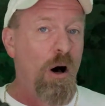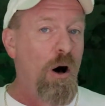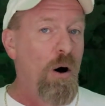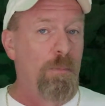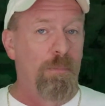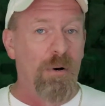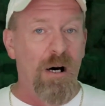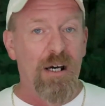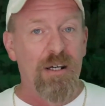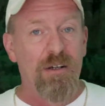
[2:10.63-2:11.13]

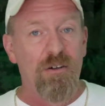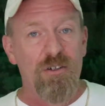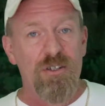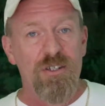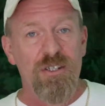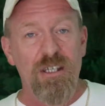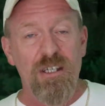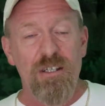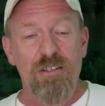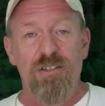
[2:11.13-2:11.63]
oh, buy your
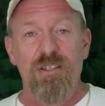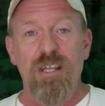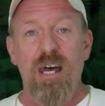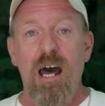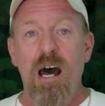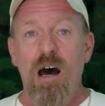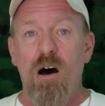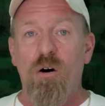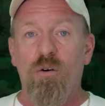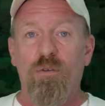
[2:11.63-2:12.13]
seeds
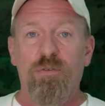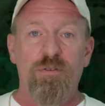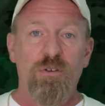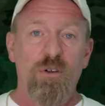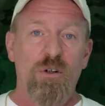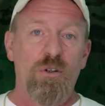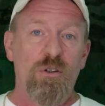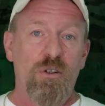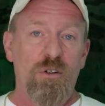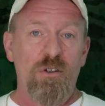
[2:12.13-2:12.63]
now
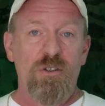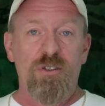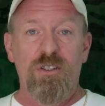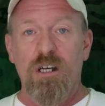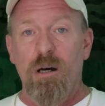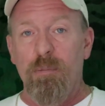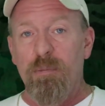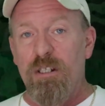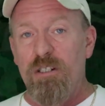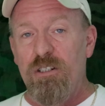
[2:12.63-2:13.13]
for this
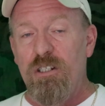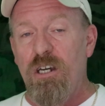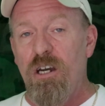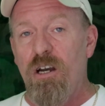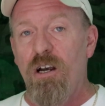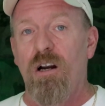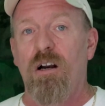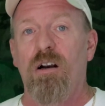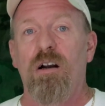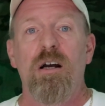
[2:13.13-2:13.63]
coming
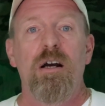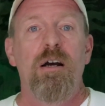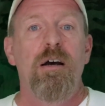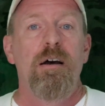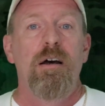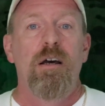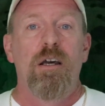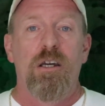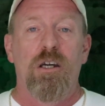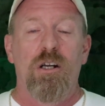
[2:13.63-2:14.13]
year.
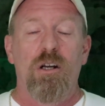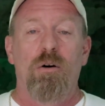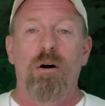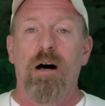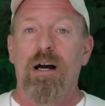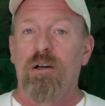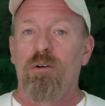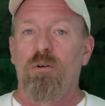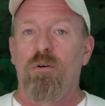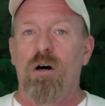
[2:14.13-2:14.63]
You know,
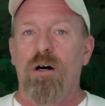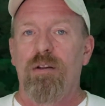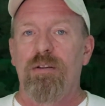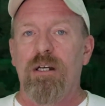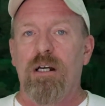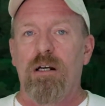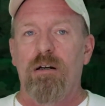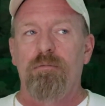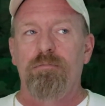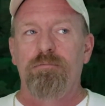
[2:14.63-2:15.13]
I go on
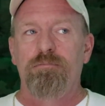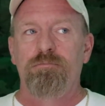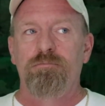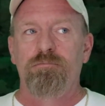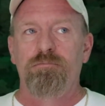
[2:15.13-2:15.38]
there,